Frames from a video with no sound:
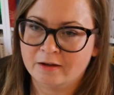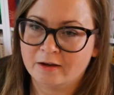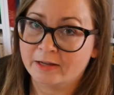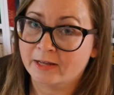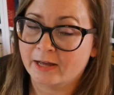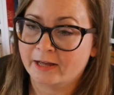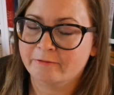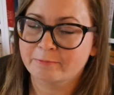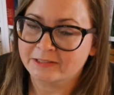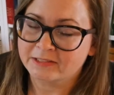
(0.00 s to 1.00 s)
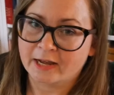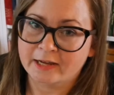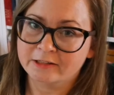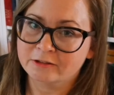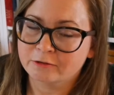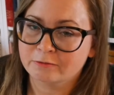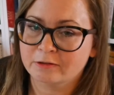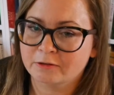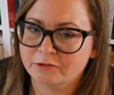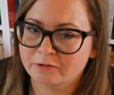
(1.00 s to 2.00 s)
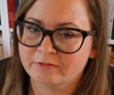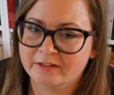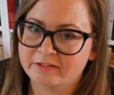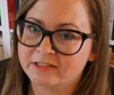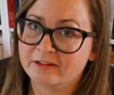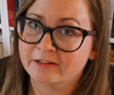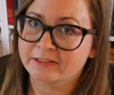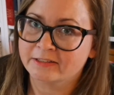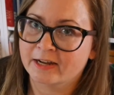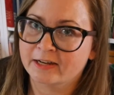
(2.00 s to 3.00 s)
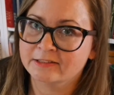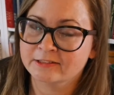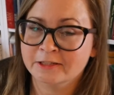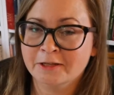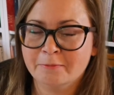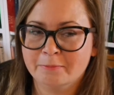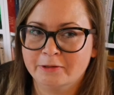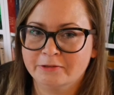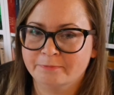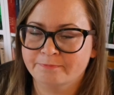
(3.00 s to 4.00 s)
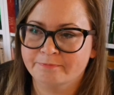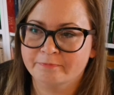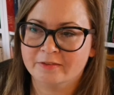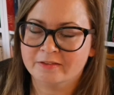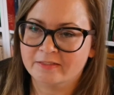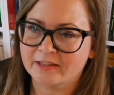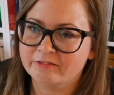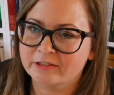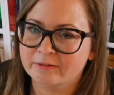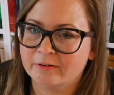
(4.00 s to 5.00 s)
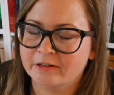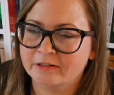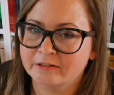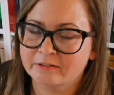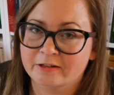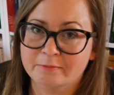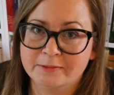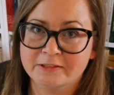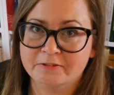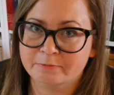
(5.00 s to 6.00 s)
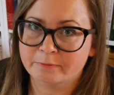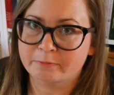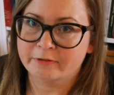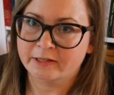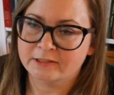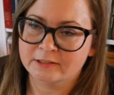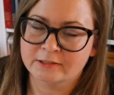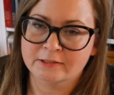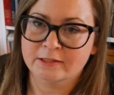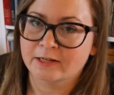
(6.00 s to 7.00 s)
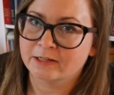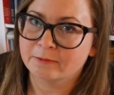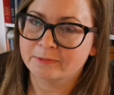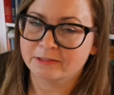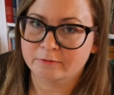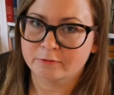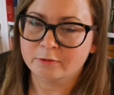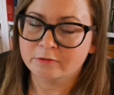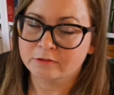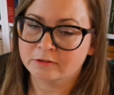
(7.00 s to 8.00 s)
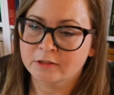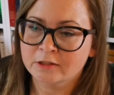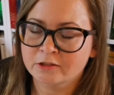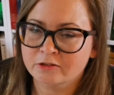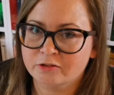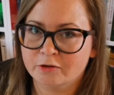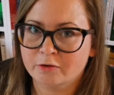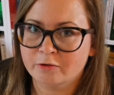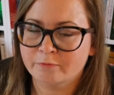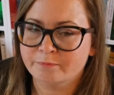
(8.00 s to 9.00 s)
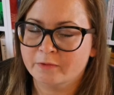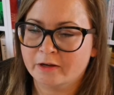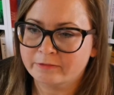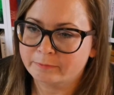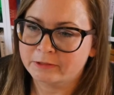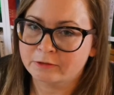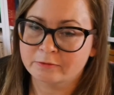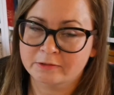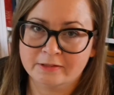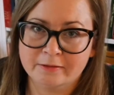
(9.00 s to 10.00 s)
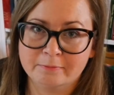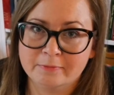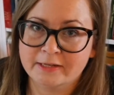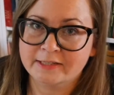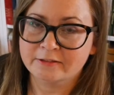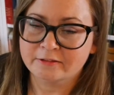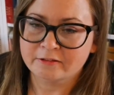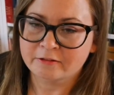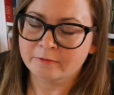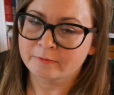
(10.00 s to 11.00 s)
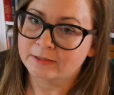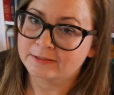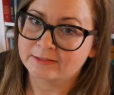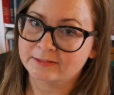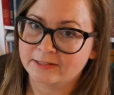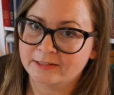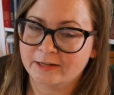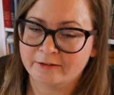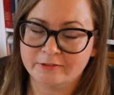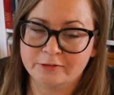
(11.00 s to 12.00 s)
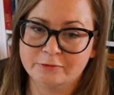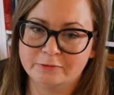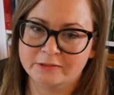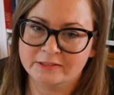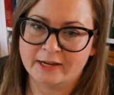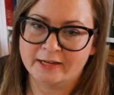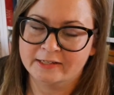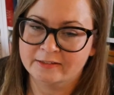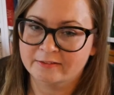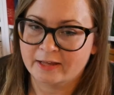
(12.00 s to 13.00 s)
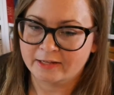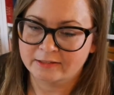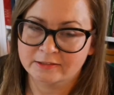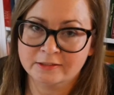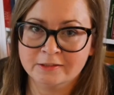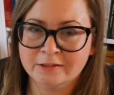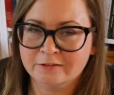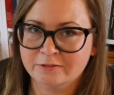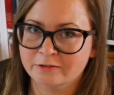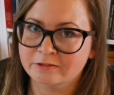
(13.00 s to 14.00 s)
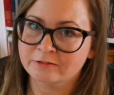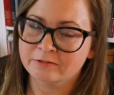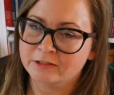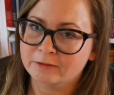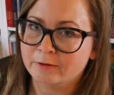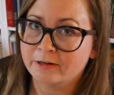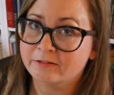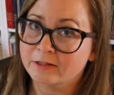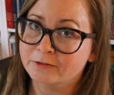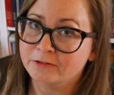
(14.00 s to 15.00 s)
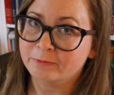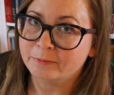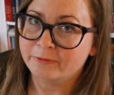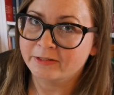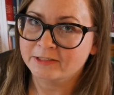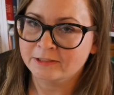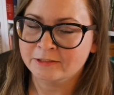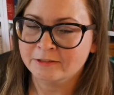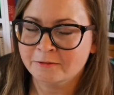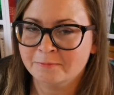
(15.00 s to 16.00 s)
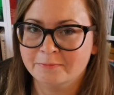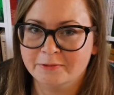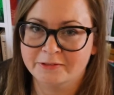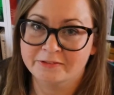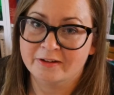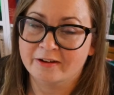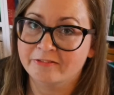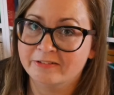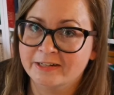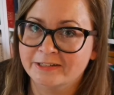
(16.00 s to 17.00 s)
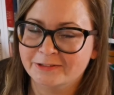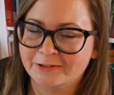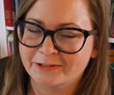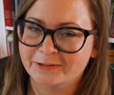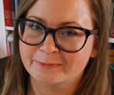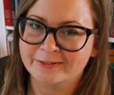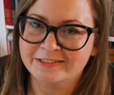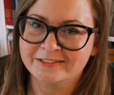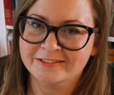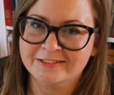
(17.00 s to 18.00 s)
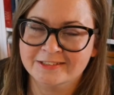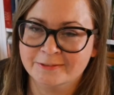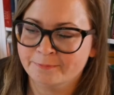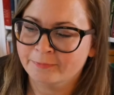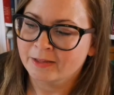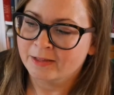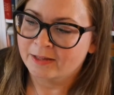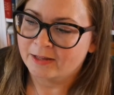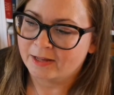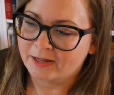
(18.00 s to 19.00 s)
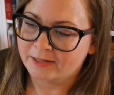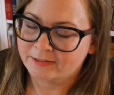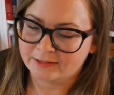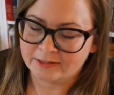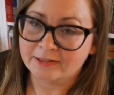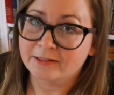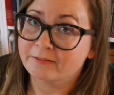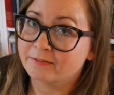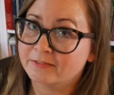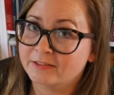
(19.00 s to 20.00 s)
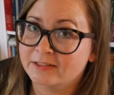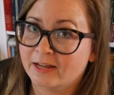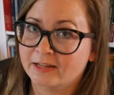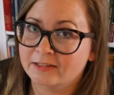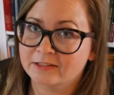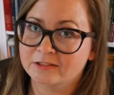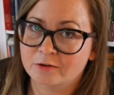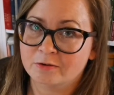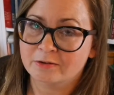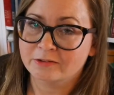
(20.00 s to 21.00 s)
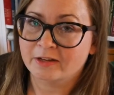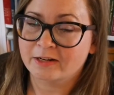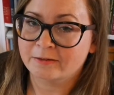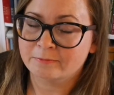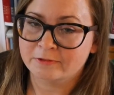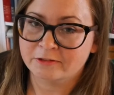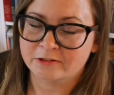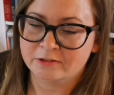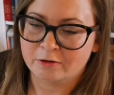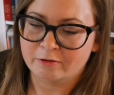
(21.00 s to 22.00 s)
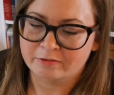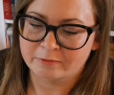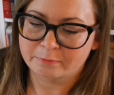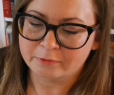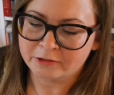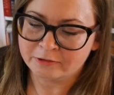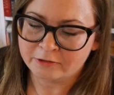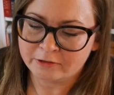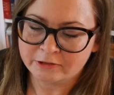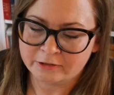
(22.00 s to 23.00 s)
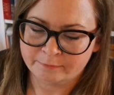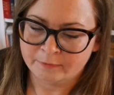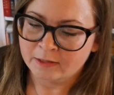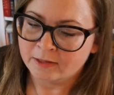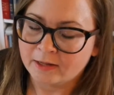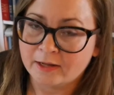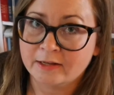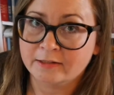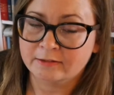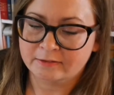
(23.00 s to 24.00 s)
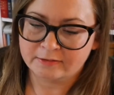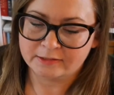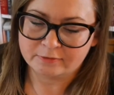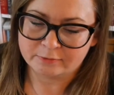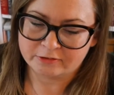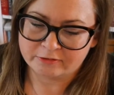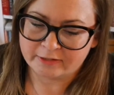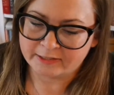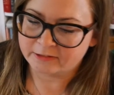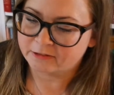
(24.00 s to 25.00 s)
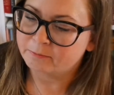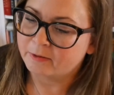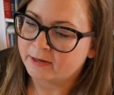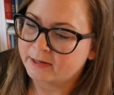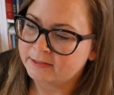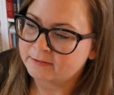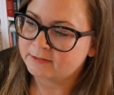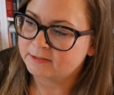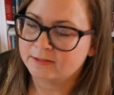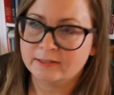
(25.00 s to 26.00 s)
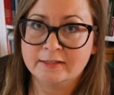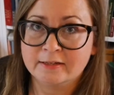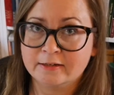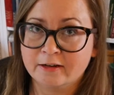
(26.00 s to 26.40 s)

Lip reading: I have been tagged to do a lot of very exciting tags, but they require a bit of preparation and a bit of thought. So I will be doing them later, and instead I will do a tag that doesn't require a lot of preparation, but I really enjoy the questions. And the tag is called Dilemmas of a Book Nerd. And this was created by Lindsay's Little